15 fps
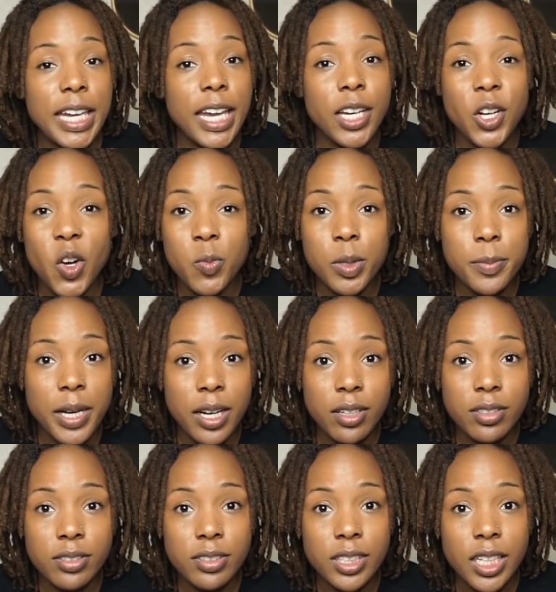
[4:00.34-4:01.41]
can't comb them
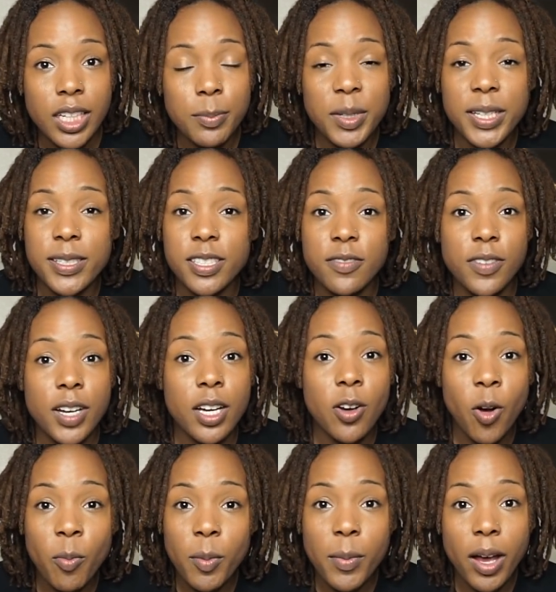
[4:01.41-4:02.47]
out because if I
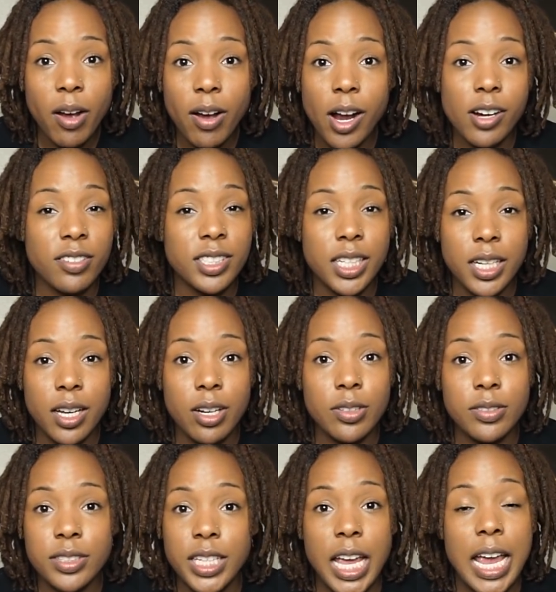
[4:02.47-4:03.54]
comb them out, I already know
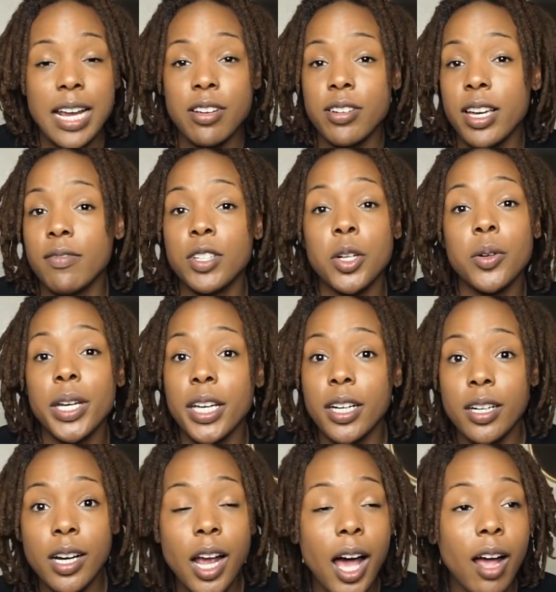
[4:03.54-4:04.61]
I ain't gonna have no
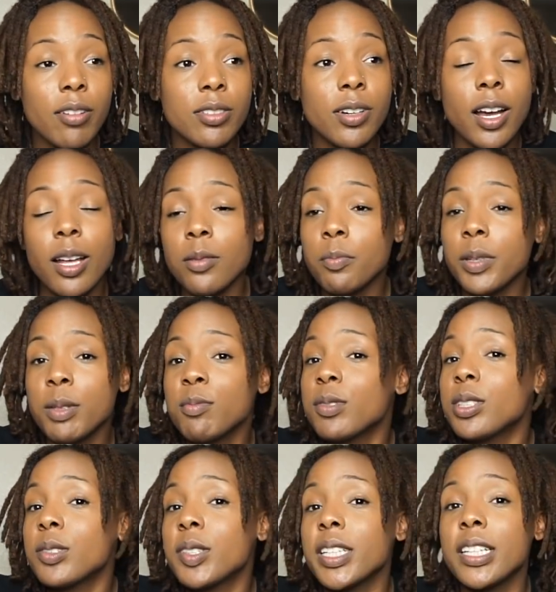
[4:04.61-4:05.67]
hair. I don't know how them people
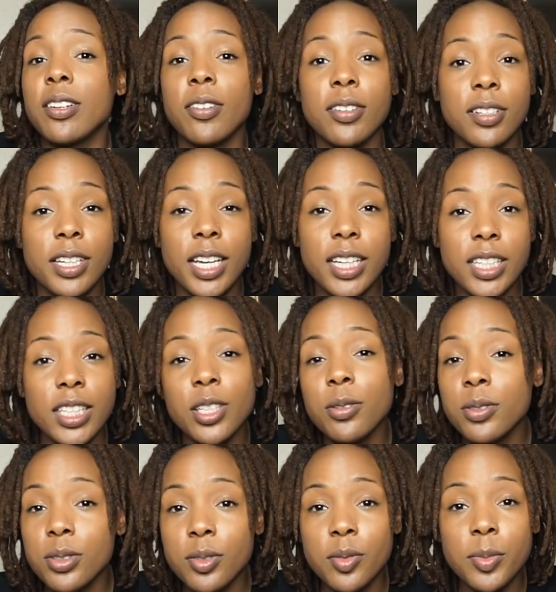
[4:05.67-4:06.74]
doing it on
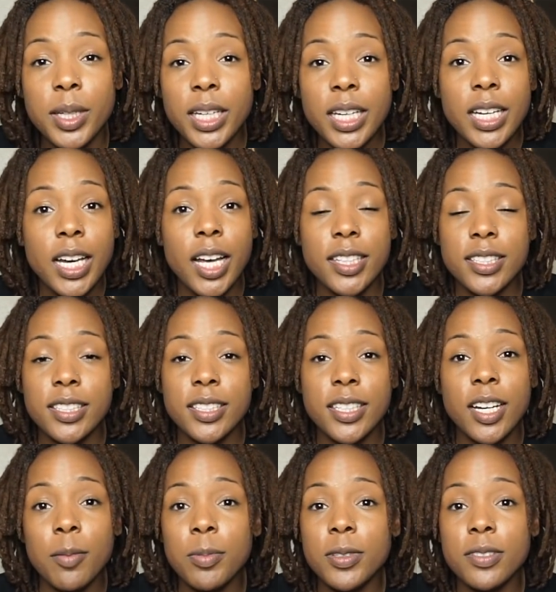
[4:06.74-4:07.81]
YouTube. I've seen a
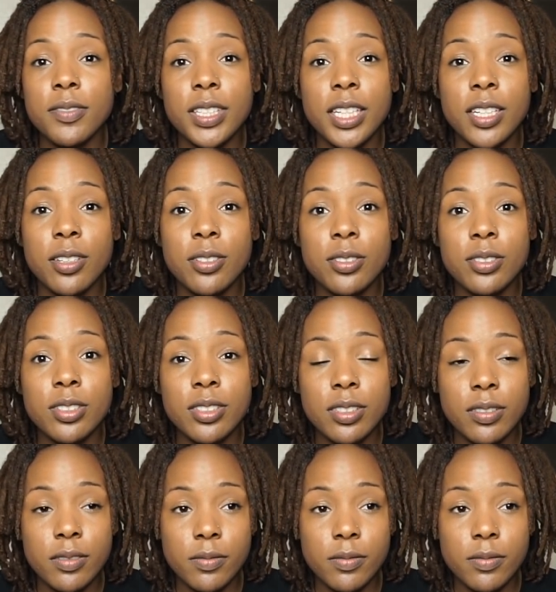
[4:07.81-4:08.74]
couple of videos,